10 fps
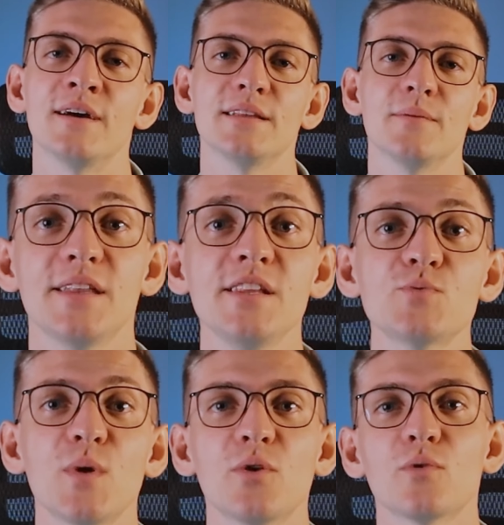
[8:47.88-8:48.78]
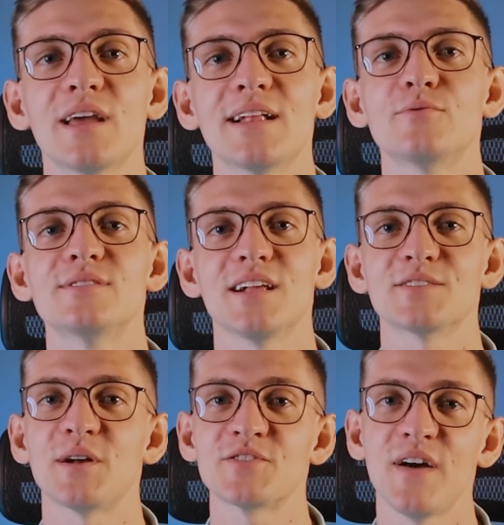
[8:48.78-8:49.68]
find them. In this way, you will get results
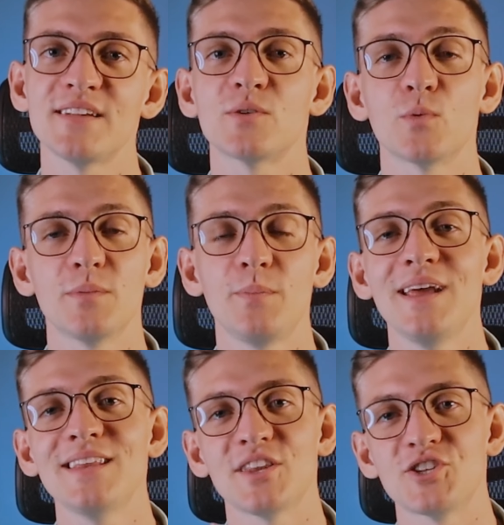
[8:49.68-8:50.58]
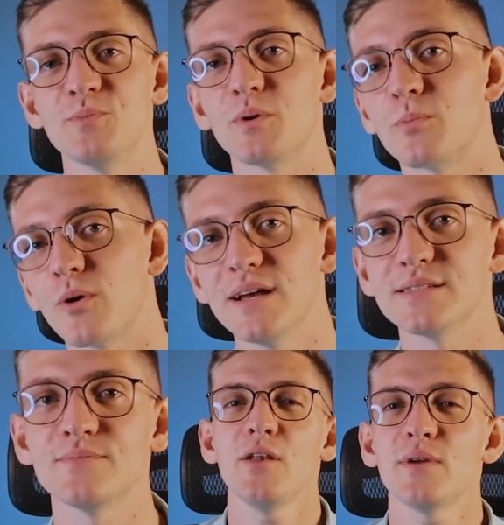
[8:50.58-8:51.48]
much faster with paid at a cheaper
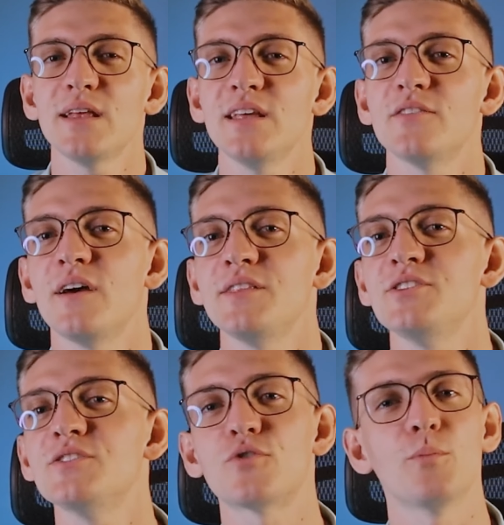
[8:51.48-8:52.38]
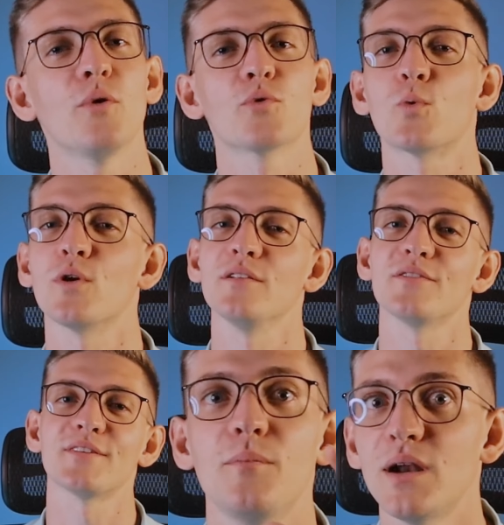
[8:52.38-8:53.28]
price. And you get the advantages from both
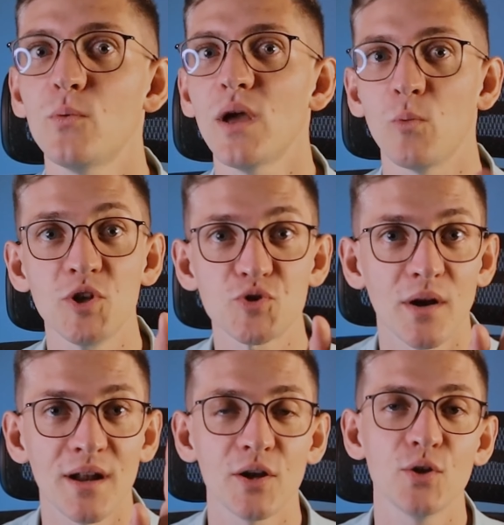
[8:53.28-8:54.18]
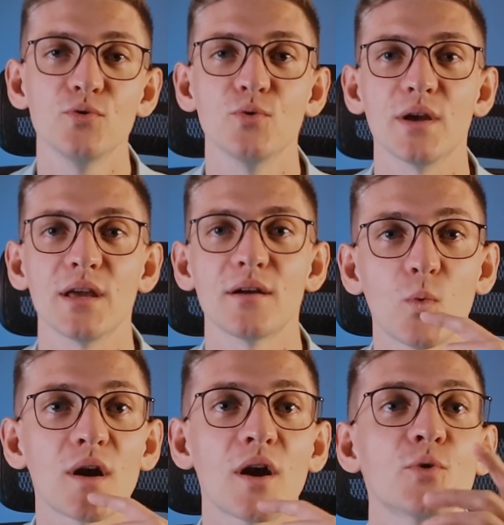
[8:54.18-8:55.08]
worlds. By the way, which one are you doing?
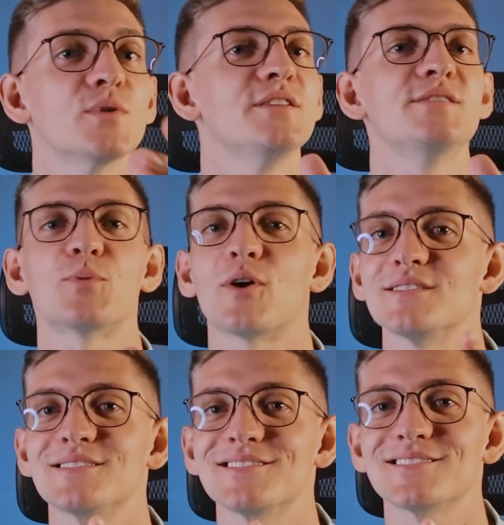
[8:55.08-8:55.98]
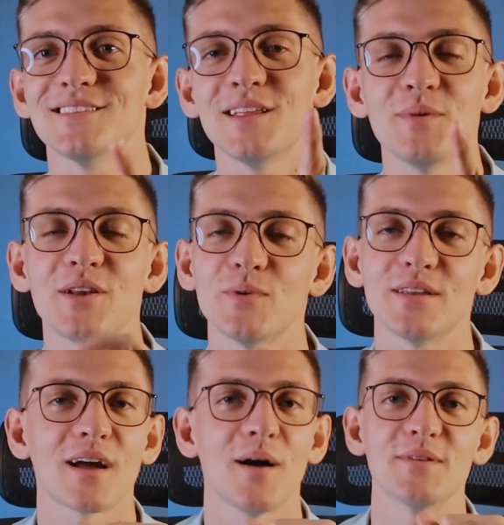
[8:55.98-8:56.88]
Where are you in this process? Let me know in the
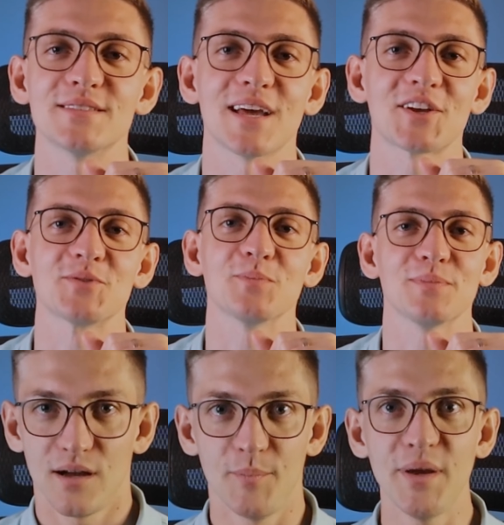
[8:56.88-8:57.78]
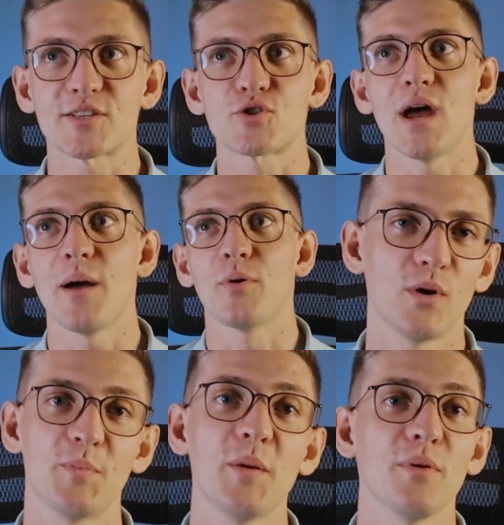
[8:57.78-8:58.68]
comment section. A big trap where
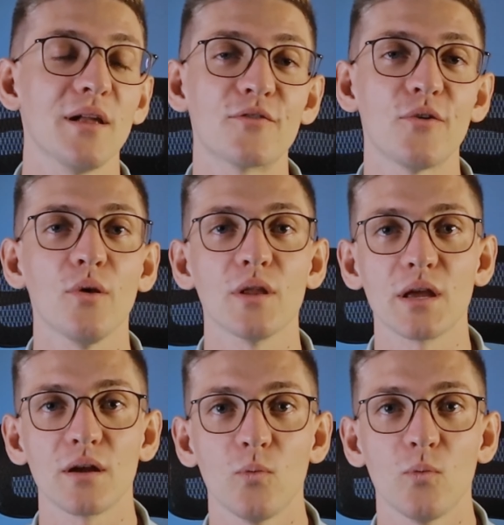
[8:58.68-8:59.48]
people are falling.